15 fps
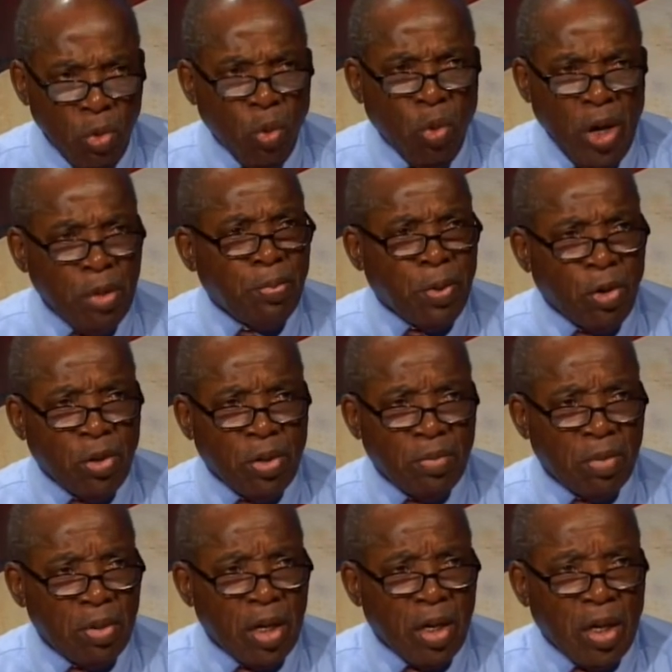one program
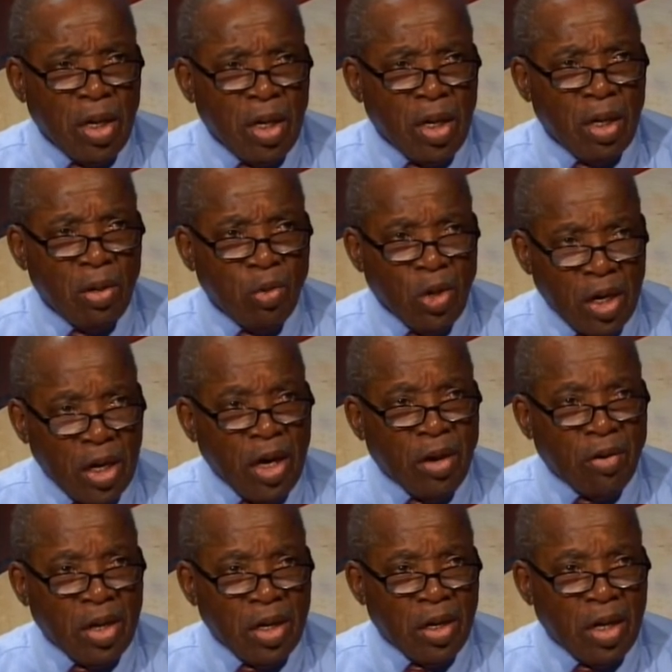and one
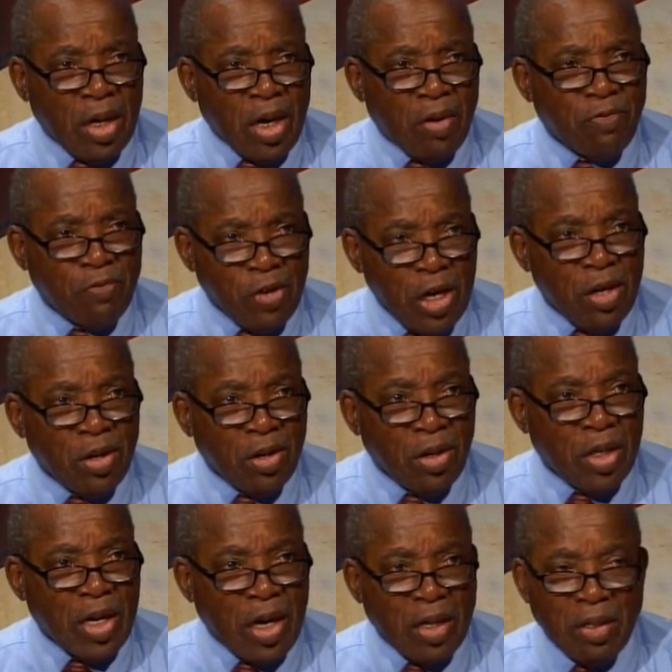area that I feel
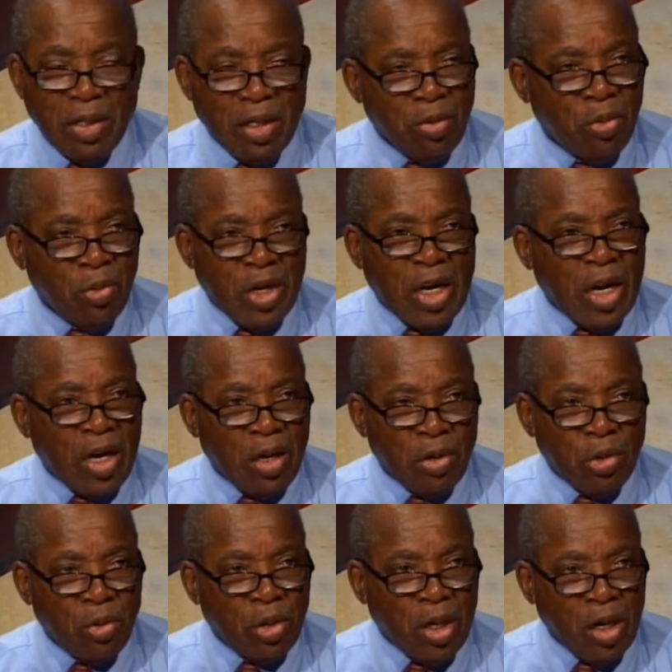that we can't
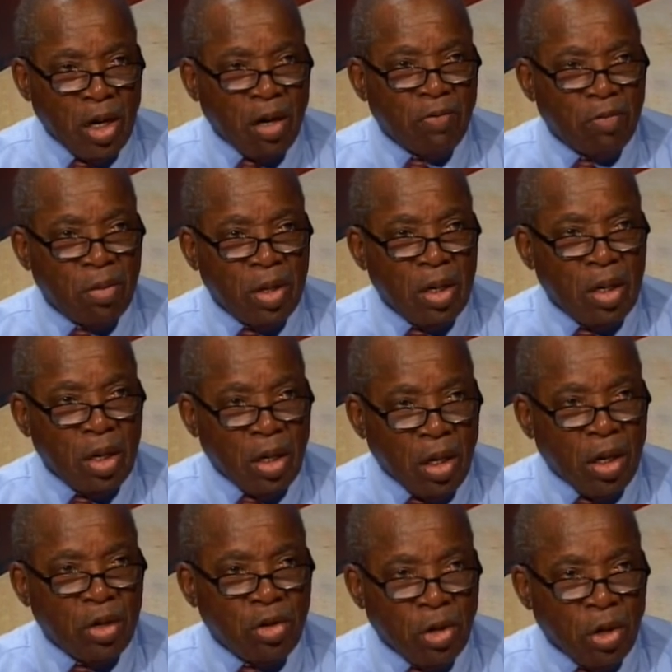do enough,
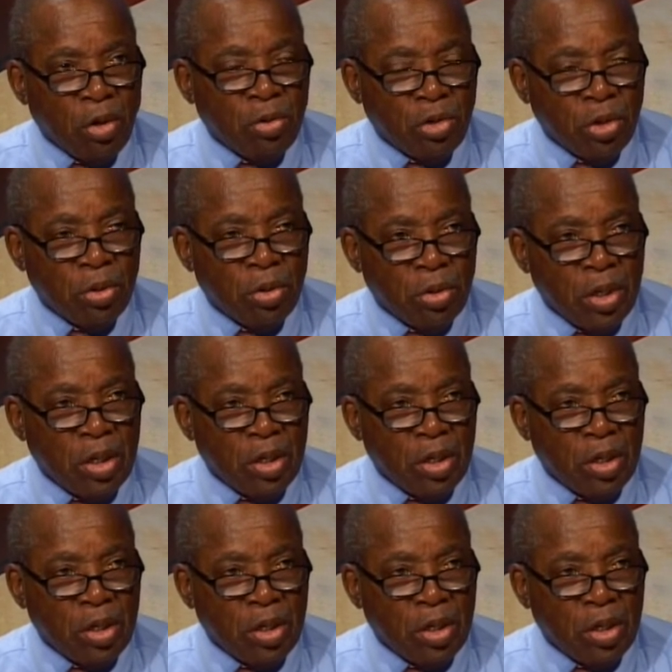to